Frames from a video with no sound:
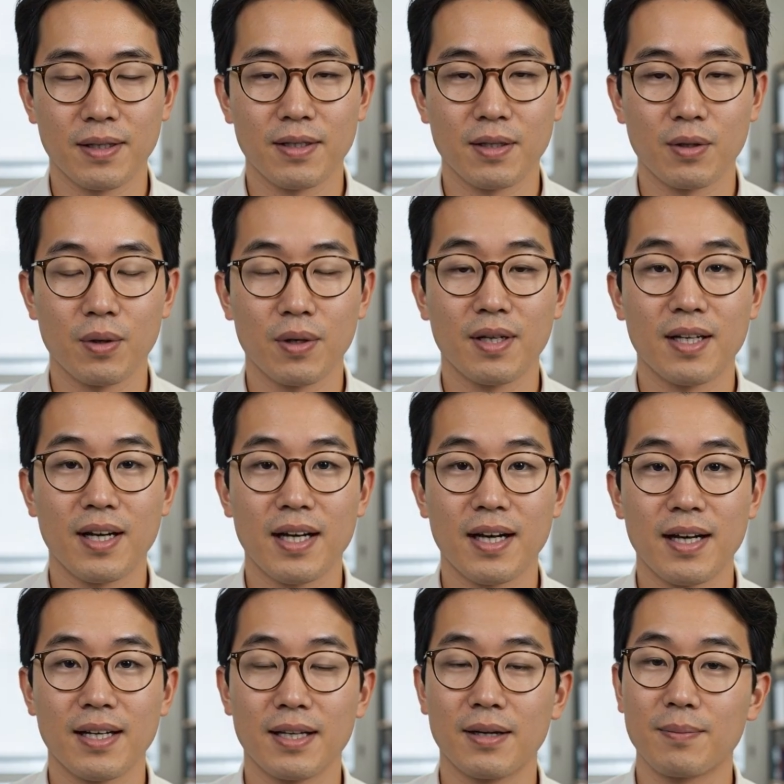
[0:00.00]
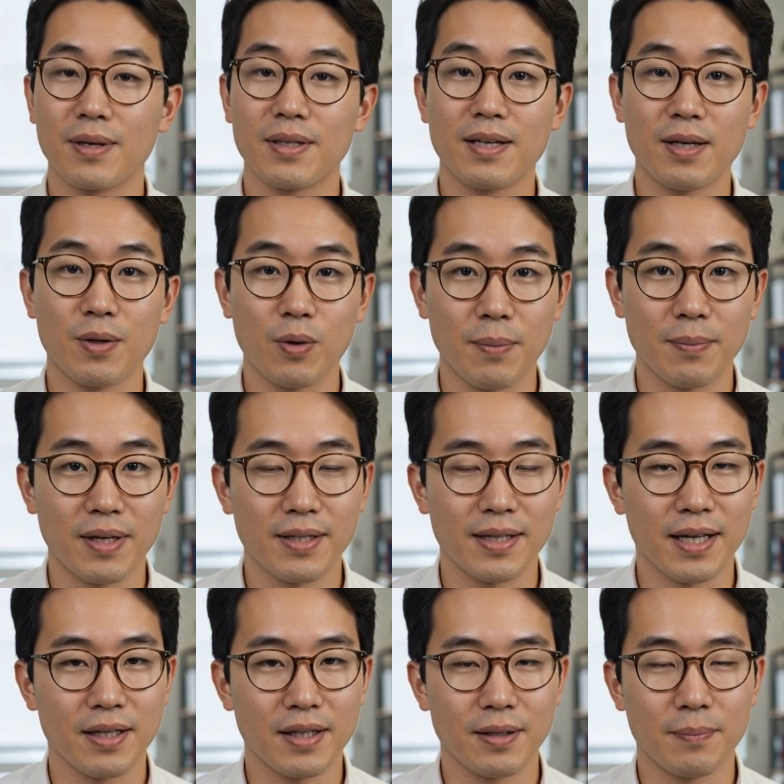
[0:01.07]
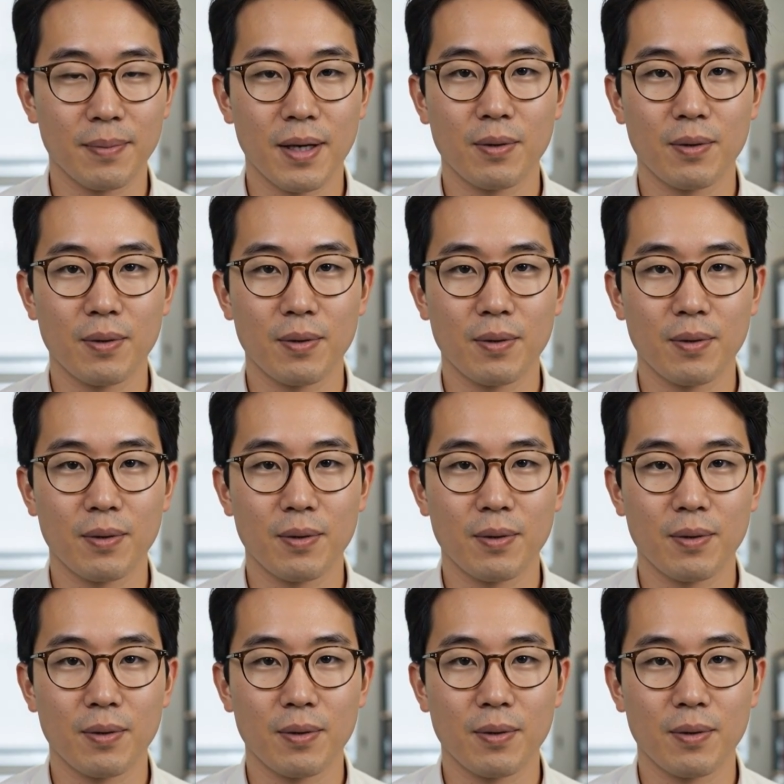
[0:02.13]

the story has been that weaponization by